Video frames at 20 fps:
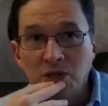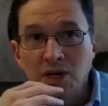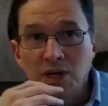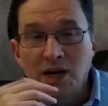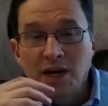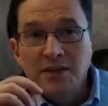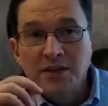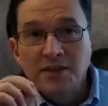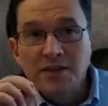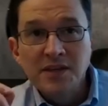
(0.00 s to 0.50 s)

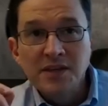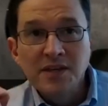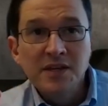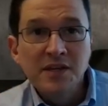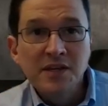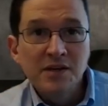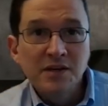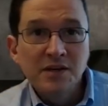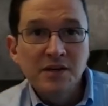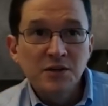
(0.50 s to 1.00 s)
I
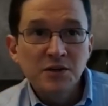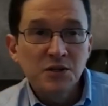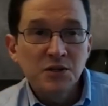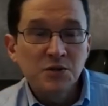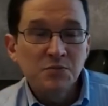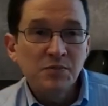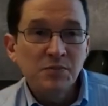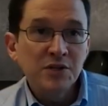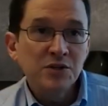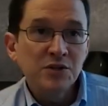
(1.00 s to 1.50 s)
think
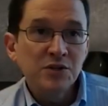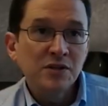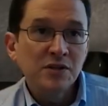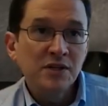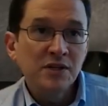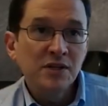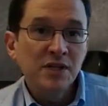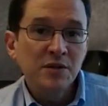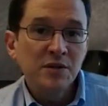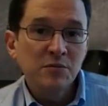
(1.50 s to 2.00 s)

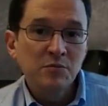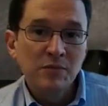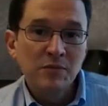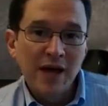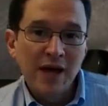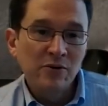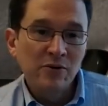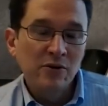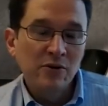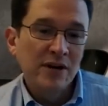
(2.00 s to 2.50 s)
especially in
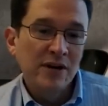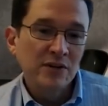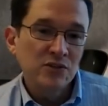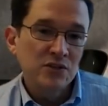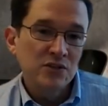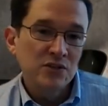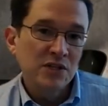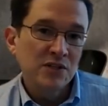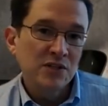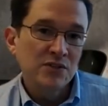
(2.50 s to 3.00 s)
battleground
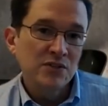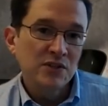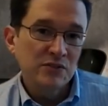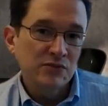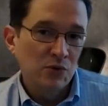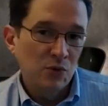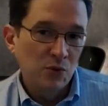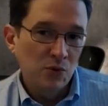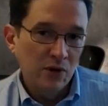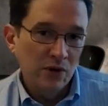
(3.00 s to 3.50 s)
states like
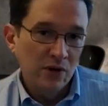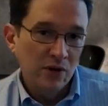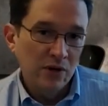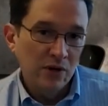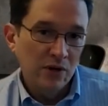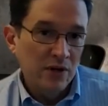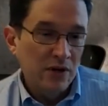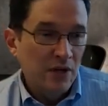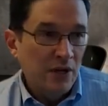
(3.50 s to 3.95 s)
Florida,